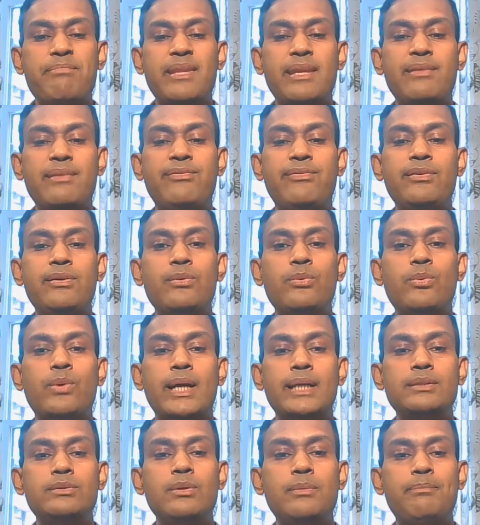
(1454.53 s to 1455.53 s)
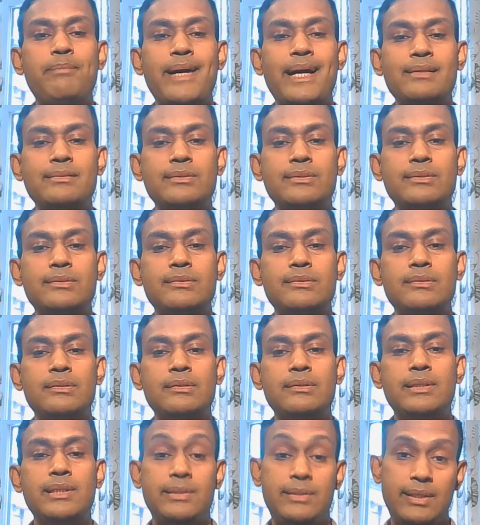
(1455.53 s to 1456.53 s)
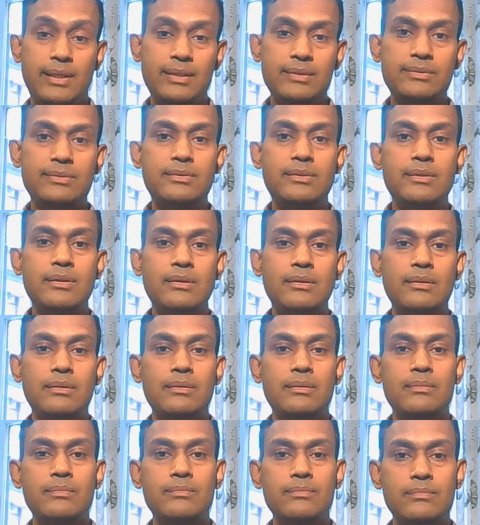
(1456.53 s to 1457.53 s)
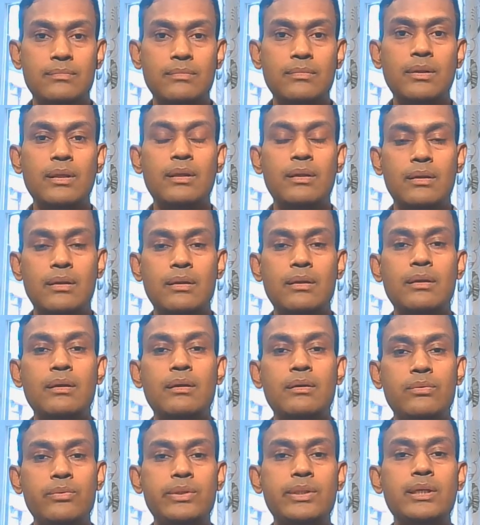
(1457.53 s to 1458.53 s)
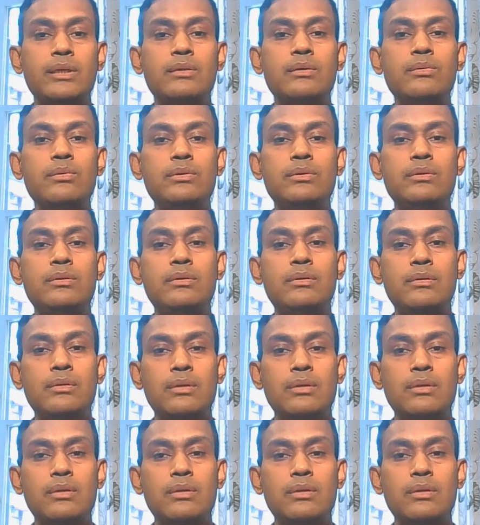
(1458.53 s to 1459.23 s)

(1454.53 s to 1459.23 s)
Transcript: If you want to pass the test with a good